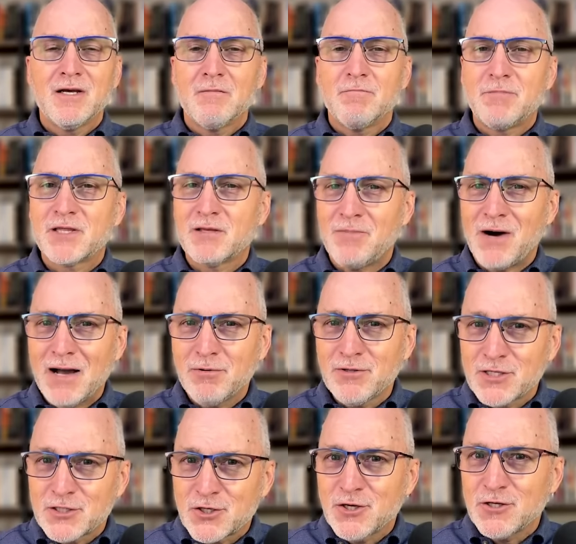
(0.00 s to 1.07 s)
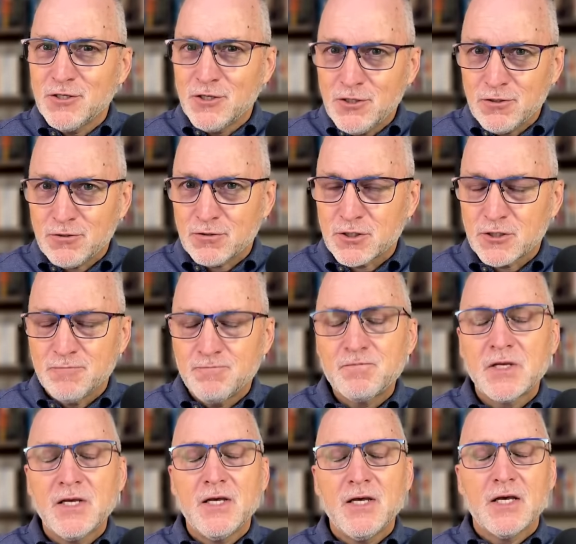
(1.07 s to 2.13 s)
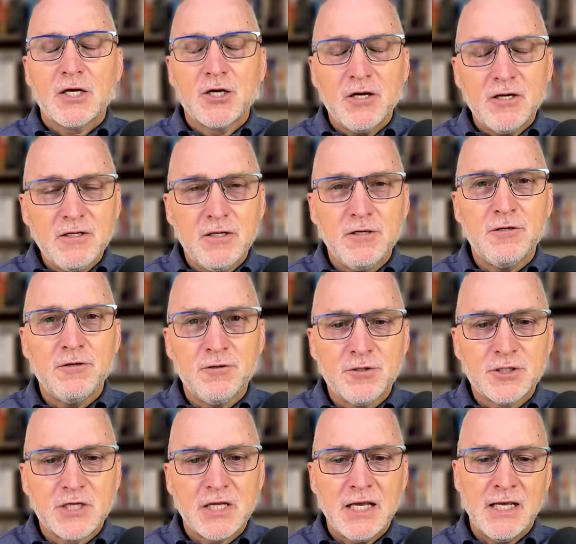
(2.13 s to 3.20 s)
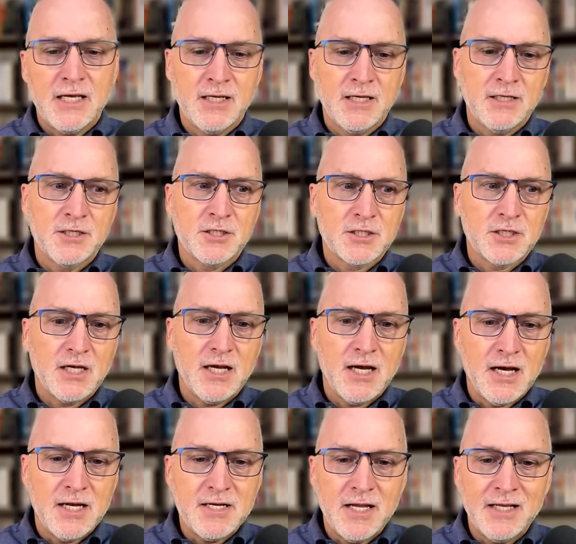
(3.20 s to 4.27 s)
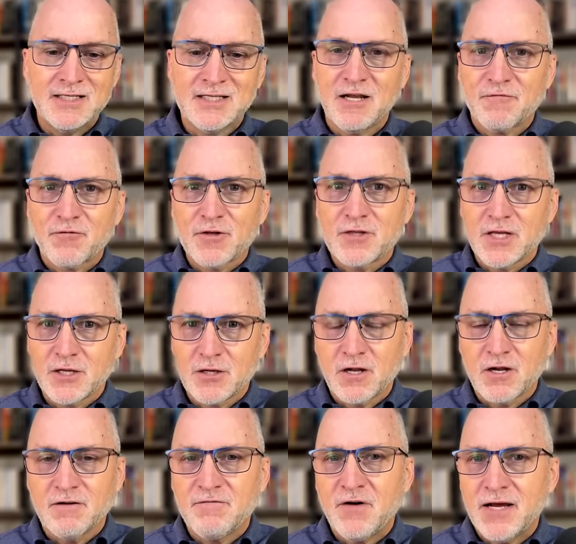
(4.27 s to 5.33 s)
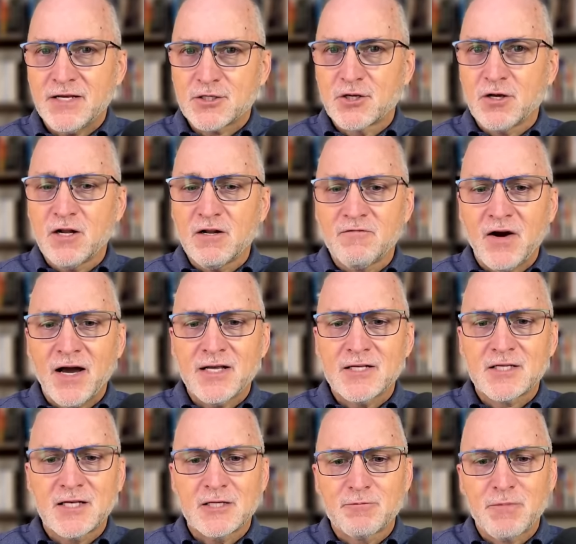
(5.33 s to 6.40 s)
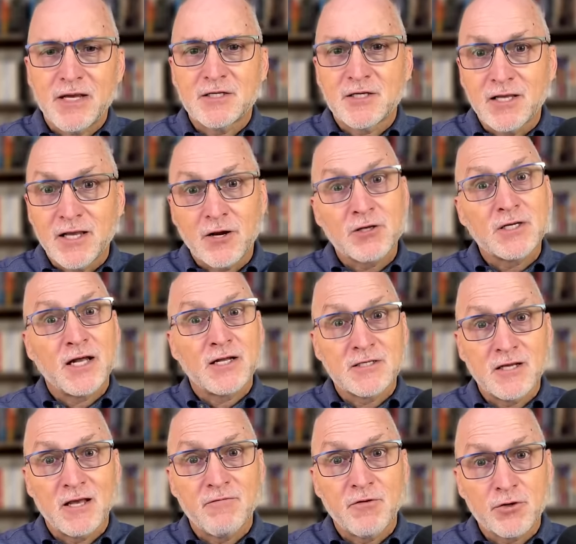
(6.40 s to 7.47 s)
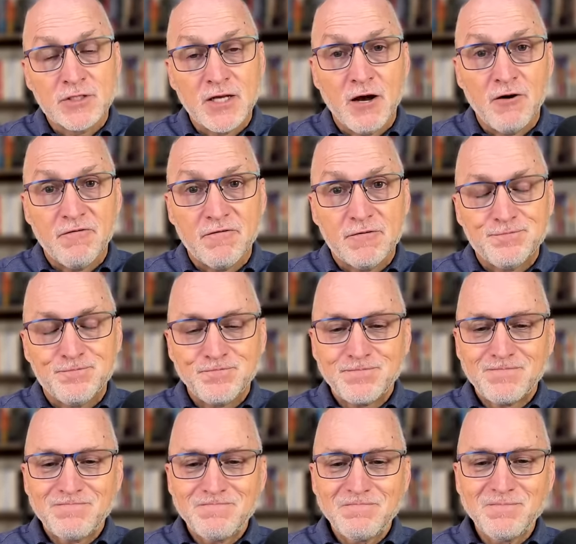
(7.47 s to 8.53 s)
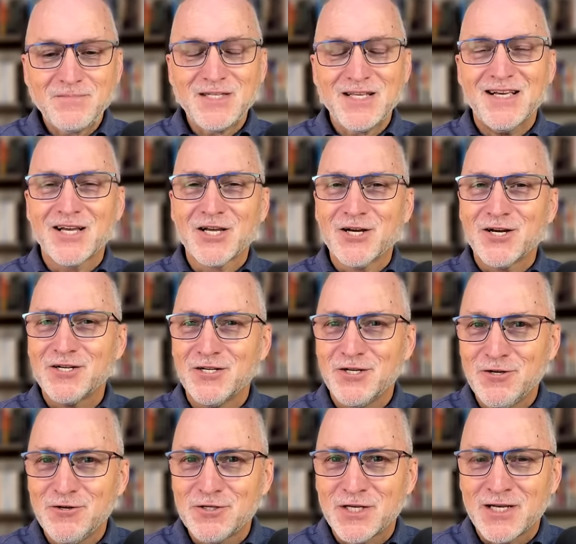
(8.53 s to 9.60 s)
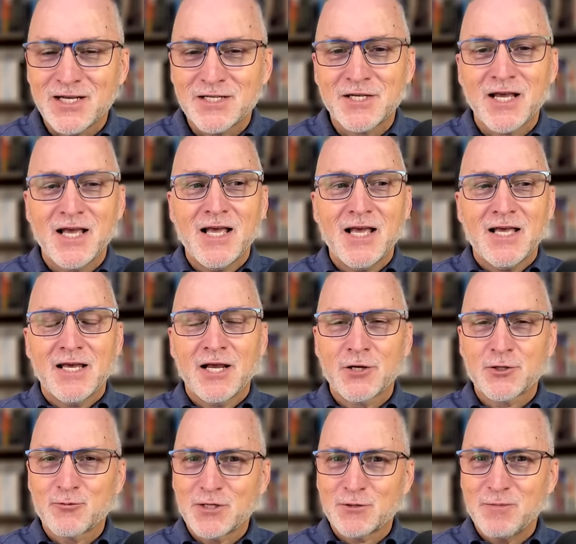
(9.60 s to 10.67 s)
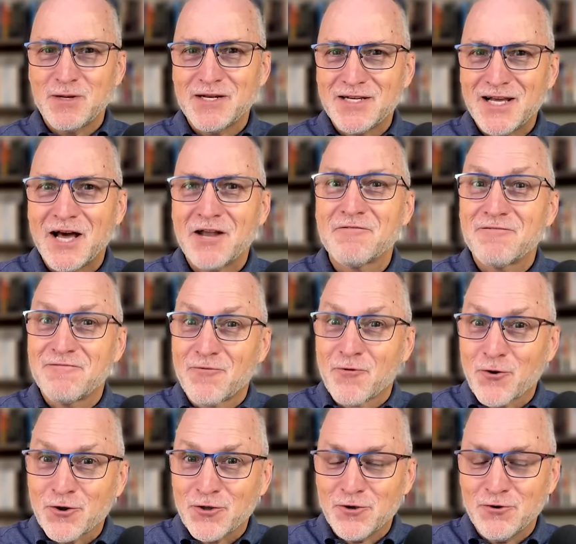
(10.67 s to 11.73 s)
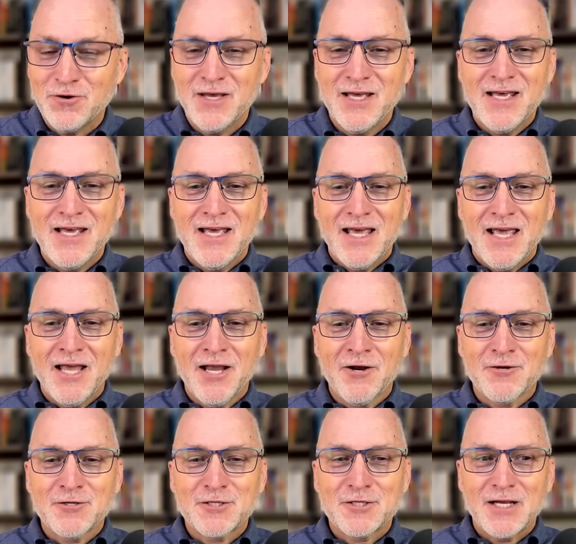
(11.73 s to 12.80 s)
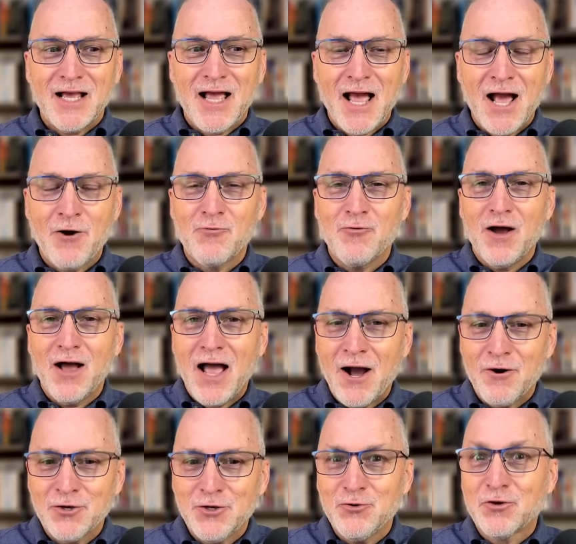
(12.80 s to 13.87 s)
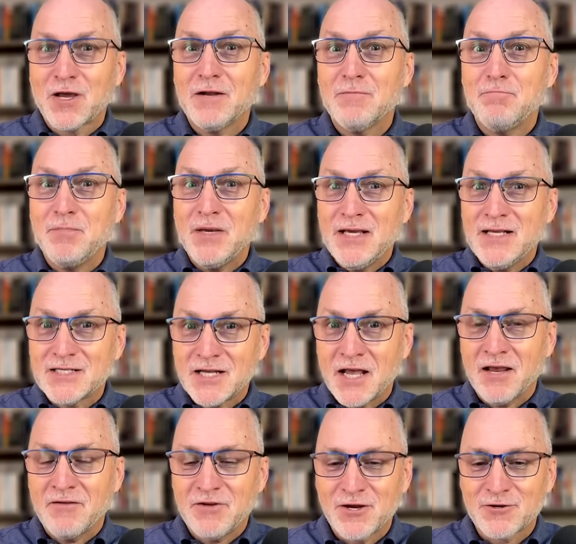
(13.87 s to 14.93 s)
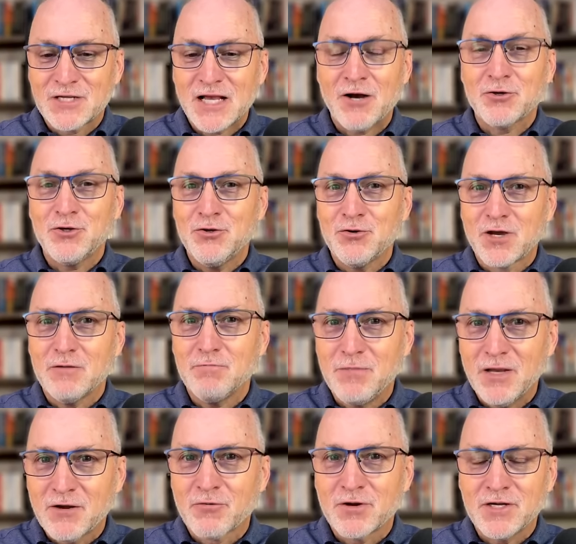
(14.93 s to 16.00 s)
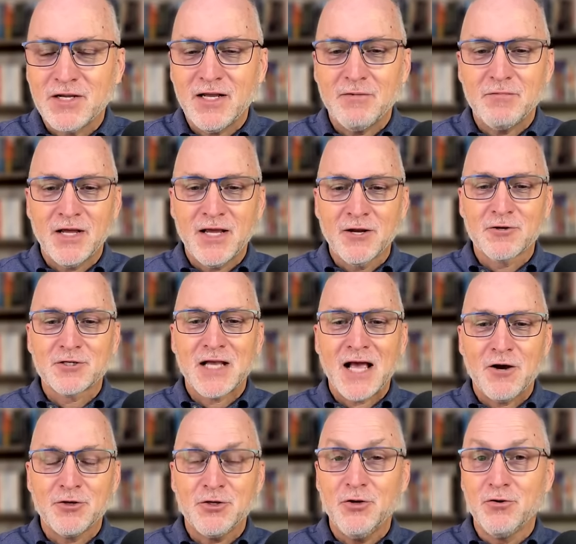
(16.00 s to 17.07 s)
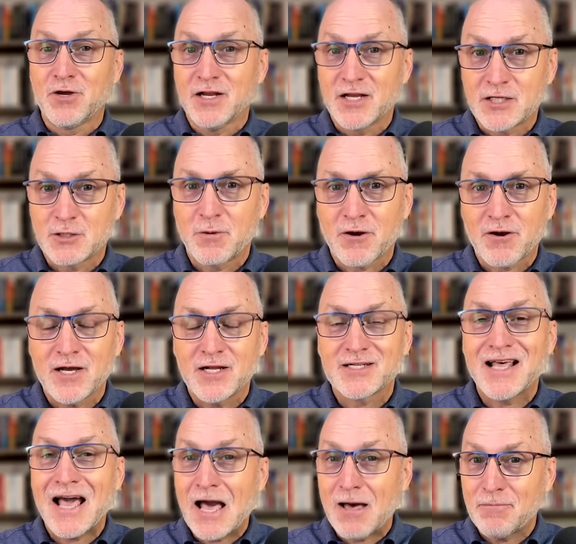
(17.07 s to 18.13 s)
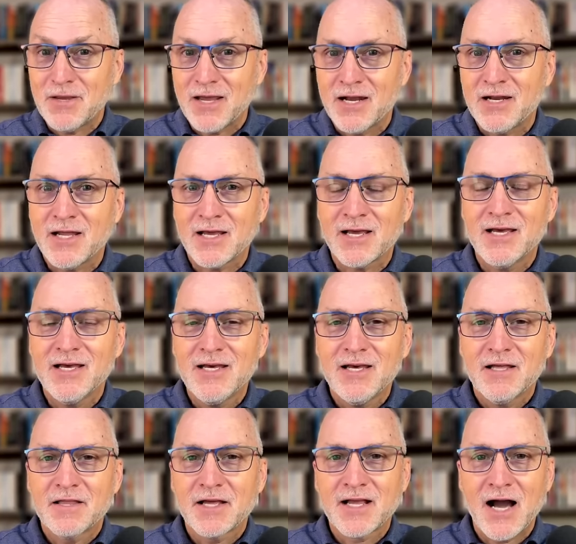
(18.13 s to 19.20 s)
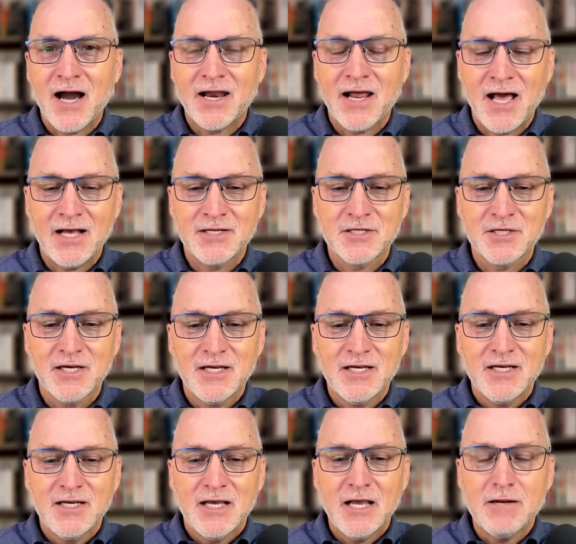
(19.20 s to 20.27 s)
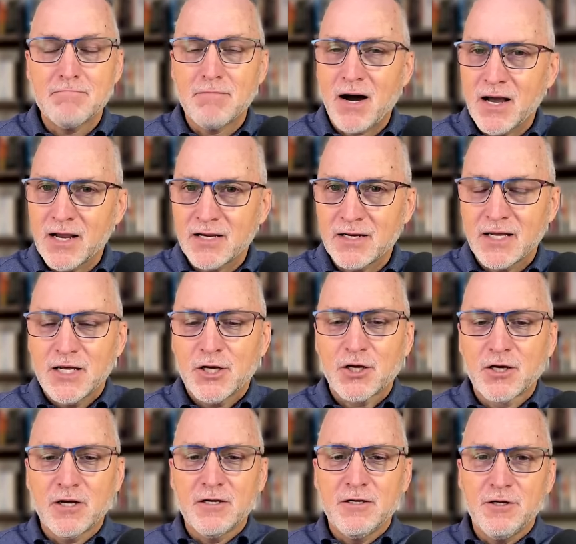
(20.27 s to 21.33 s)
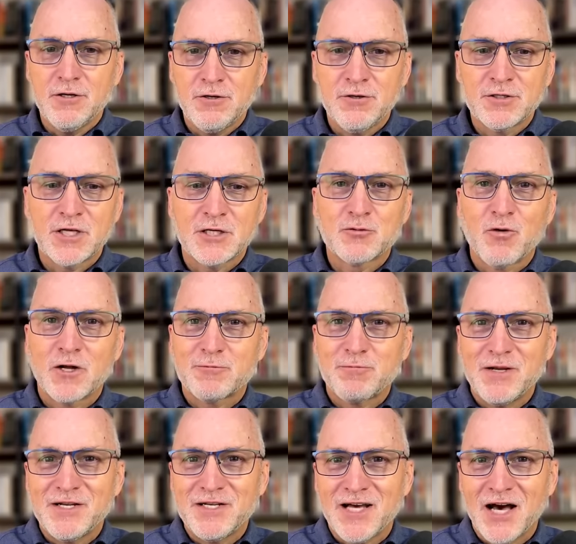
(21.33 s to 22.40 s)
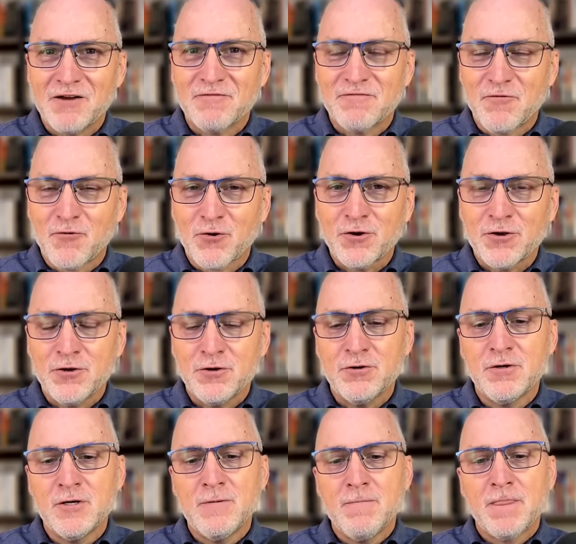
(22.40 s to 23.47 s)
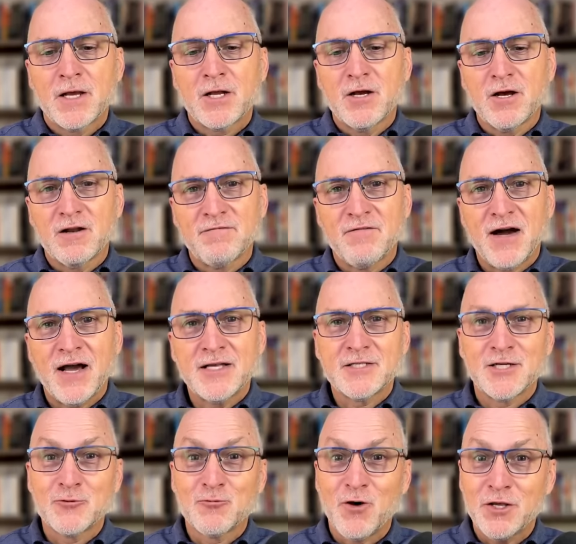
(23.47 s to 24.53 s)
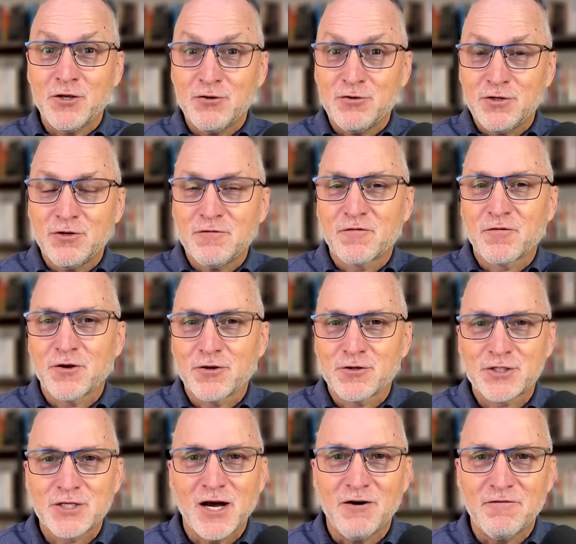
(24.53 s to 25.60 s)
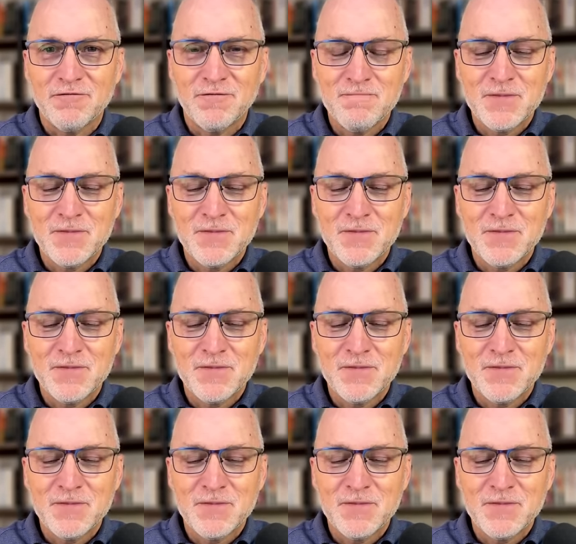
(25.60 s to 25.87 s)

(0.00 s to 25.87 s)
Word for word: But the Bible is good news. Good news is different than good advice. Good advice is basically, here's how to save yourself. Good news is, here's what's been done for you. Here's how you can be saved. Here's how you can be redeemed. Here's how you can experience the happy ending that God has in mind. Good news is what's been done for you. Good advice is what you do for yourself.